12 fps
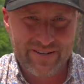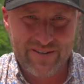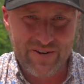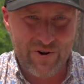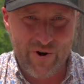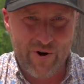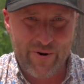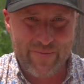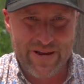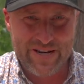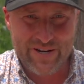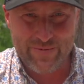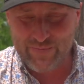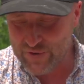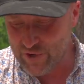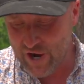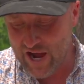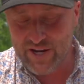You know what I mean? You,
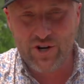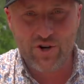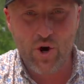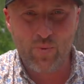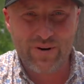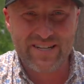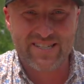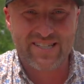you're not gonna know when to